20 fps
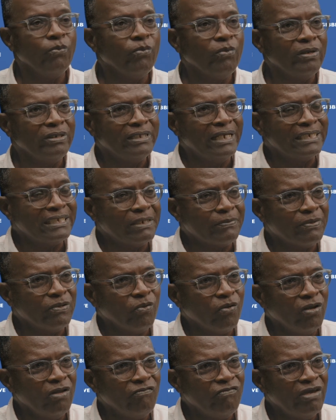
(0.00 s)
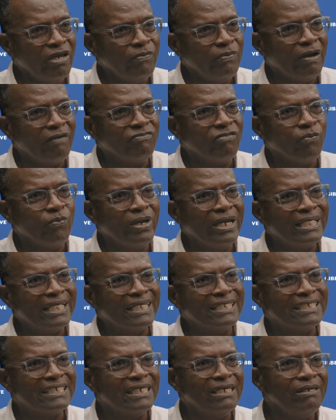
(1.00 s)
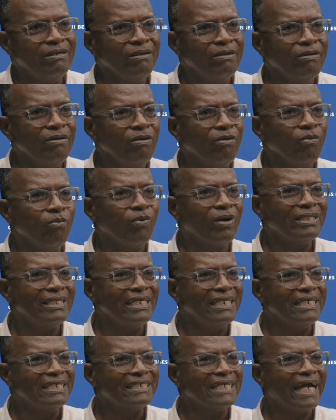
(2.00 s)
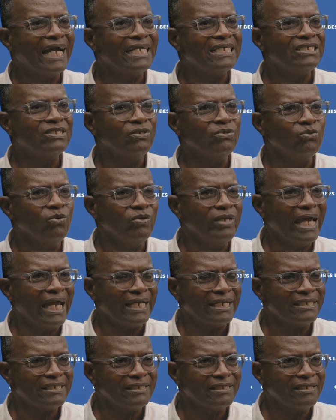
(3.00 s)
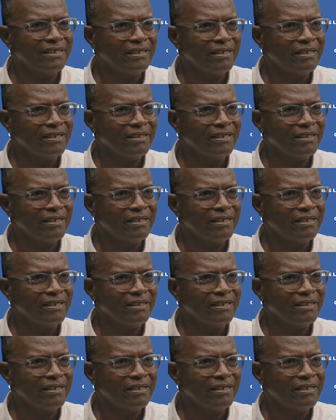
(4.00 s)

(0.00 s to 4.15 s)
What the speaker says: Just like with Olivier, we have to wait and see what he decides to do next.